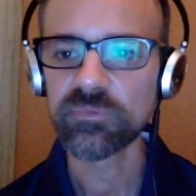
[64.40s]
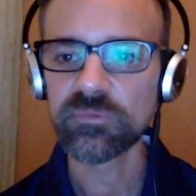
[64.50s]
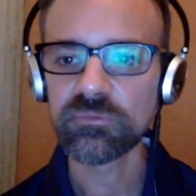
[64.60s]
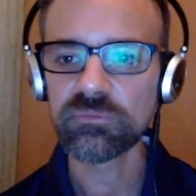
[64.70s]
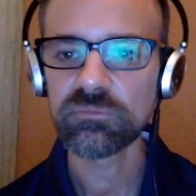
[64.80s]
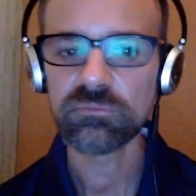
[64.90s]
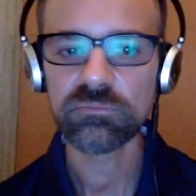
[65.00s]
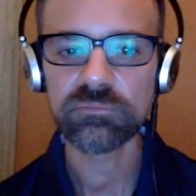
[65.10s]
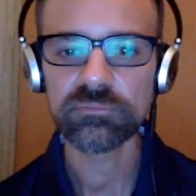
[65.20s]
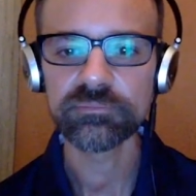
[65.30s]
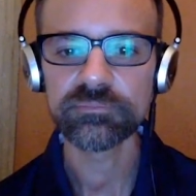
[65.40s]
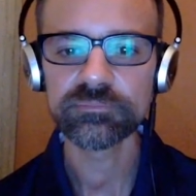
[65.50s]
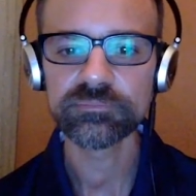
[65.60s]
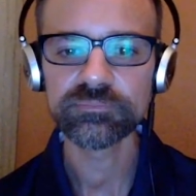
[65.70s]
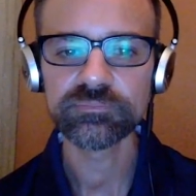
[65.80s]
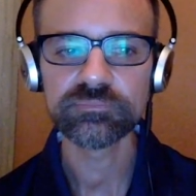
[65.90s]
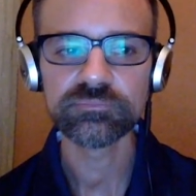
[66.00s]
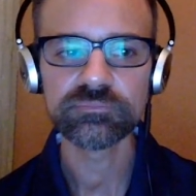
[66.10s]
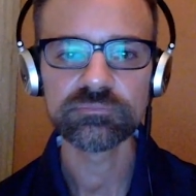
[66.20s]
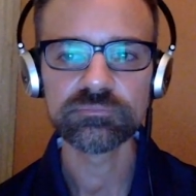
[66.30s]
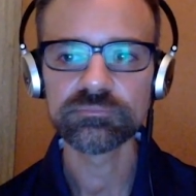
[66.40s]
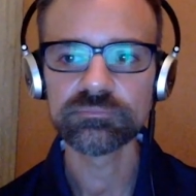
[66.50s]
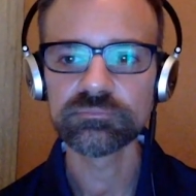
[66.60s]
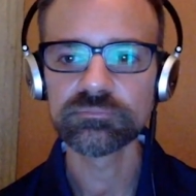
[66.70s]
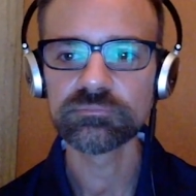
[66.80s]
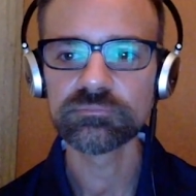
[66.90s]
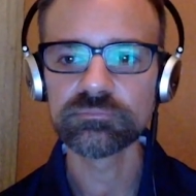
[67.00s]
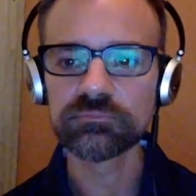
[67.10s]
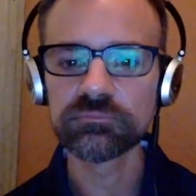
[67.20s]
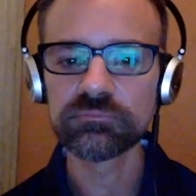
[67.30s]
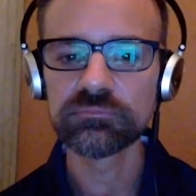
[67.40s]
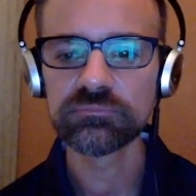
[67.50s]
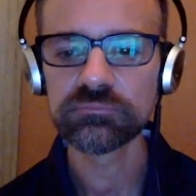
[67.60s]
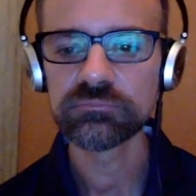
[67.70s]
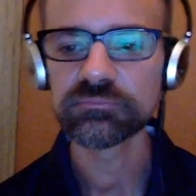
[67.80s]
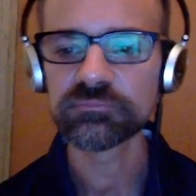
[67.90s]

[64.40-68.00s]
(silent)